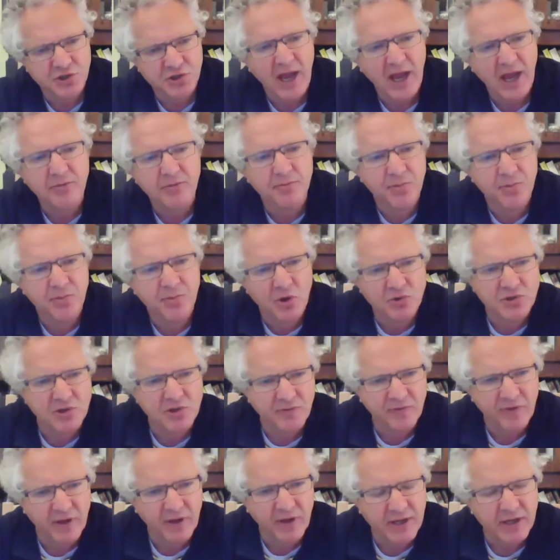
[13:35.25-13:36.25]
how
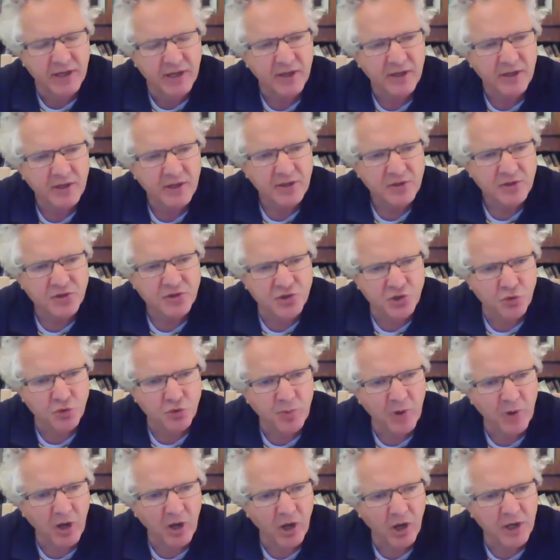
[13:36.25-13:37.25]
beautifully
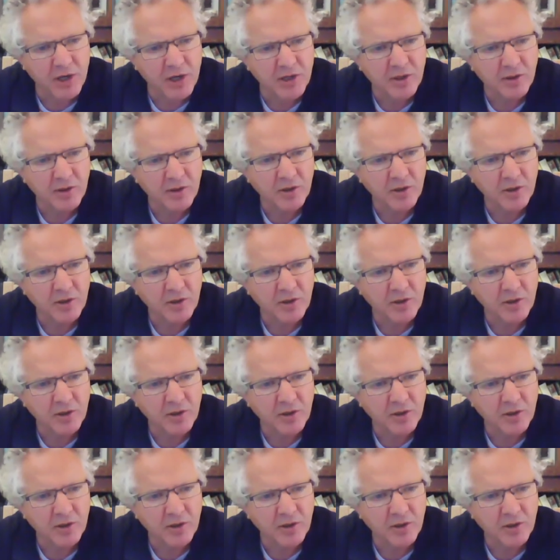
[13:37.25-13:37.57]
super high